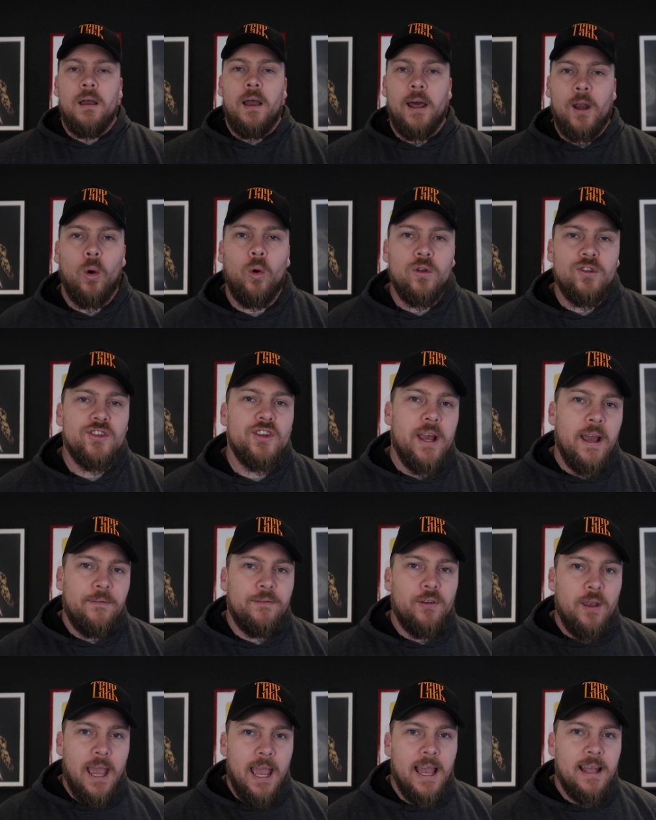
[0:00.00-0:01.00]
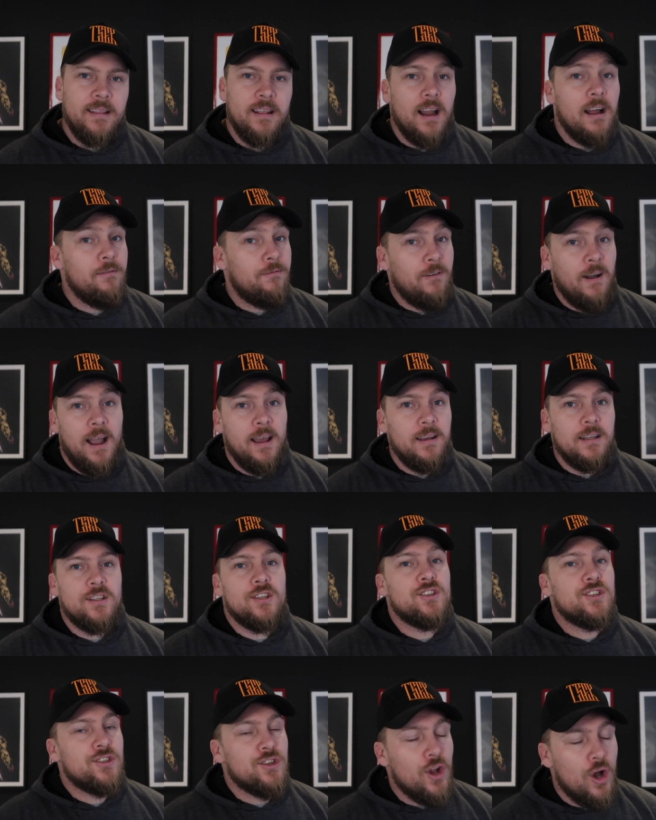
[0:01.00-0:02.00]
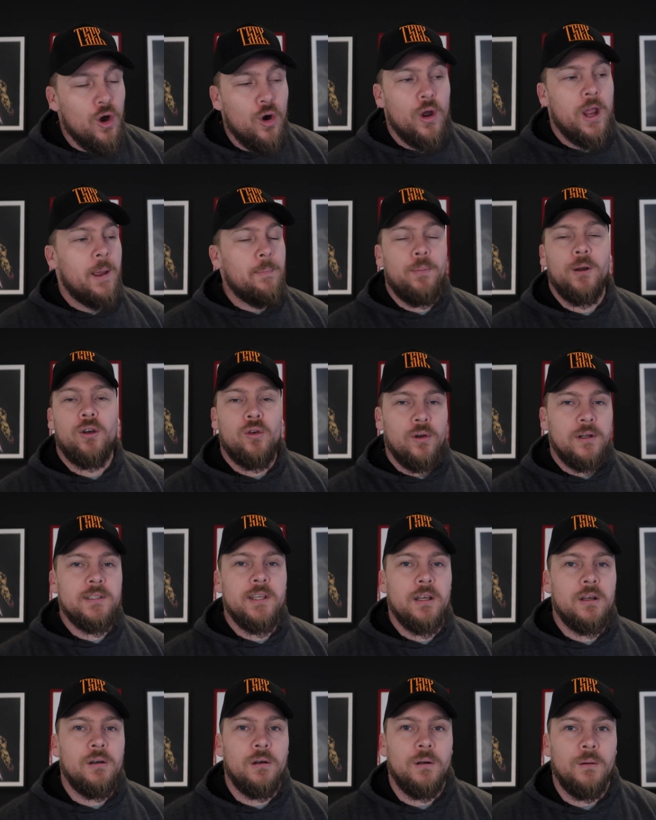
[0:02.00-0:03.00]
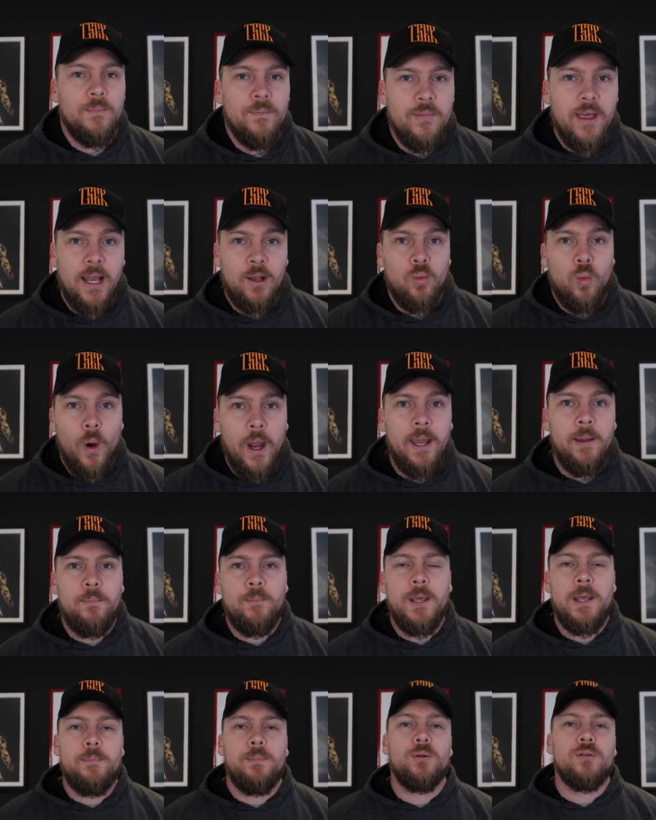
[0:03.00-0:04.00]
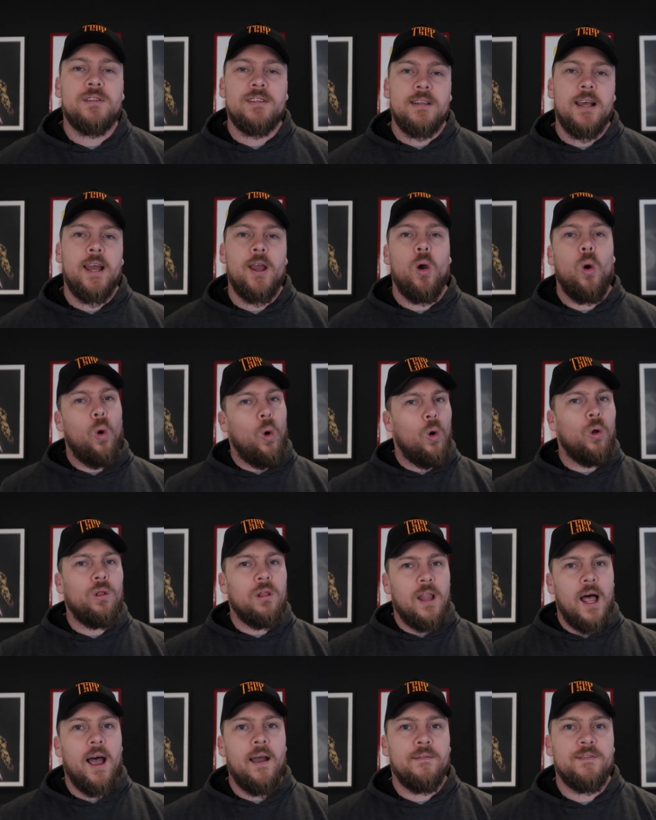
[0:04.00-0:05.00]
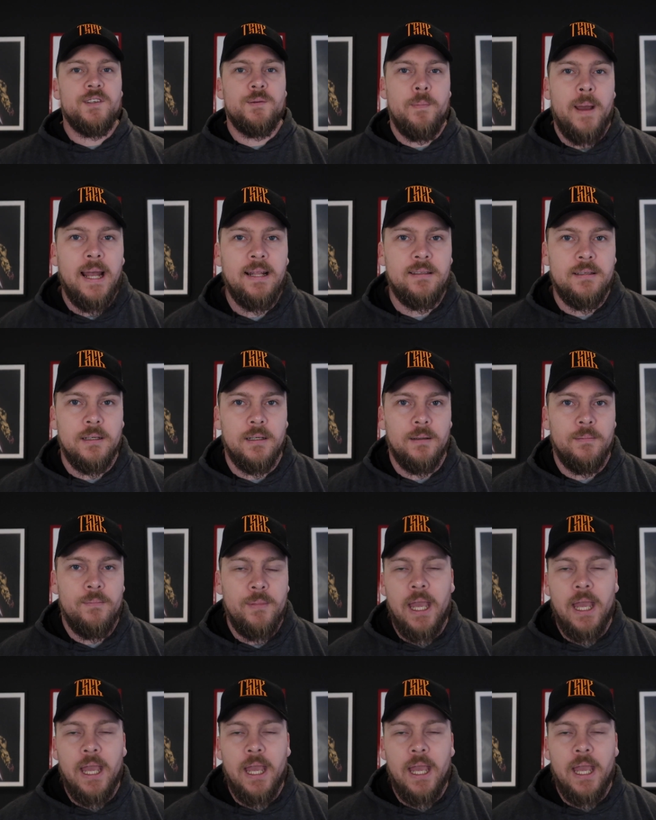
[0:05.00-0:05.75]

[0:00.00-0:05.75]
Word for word: And I also have to add that I find it so hypocritical that when people say all lives matter,